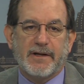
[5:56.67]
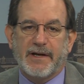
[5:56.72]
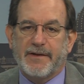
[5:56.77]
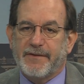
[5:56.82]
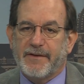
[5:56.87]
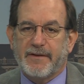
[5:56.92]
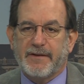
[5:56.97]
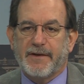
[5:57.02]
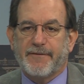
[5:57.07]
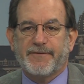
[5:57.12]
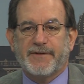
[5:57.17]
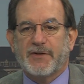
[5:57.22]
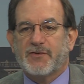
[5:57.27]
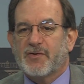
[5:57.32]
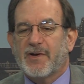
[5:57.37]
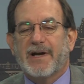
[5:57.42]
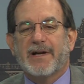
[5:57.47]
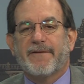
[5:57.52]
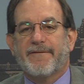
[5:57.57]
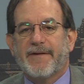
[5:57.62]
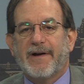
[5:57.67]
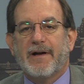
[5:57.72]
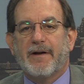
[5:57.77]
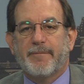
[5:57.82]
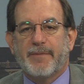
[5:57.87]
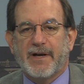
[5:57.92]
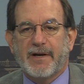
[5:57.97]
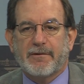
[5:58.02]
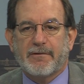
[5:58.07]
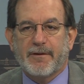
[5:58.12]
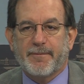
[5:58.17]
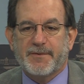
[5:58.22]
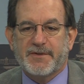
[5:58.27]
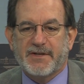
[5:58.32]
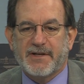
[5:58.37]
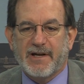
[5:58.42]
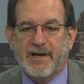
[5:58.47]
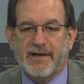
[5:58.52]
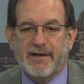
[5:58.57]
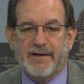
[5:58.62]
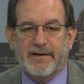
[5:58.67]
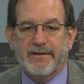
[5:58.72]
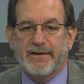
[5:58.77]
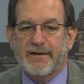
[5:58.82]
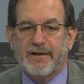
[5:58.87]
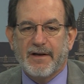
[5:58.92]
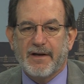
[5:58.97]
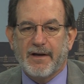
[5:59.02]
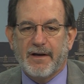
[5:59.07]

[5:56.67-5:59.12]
And if they try to file bankruptcy on it,